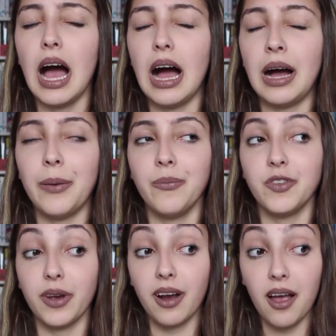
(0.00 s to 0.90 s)
Um,
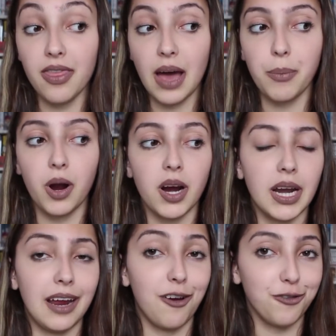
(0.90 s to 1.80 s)
so I caught that part,
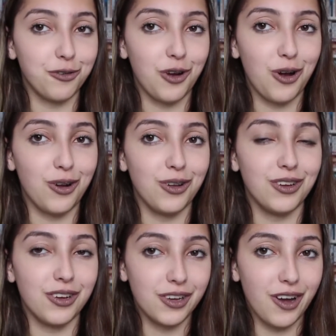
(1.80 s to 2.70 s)
and I also call
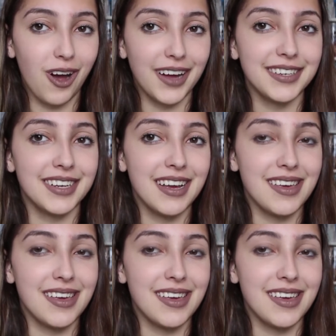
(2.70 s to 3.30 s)
caught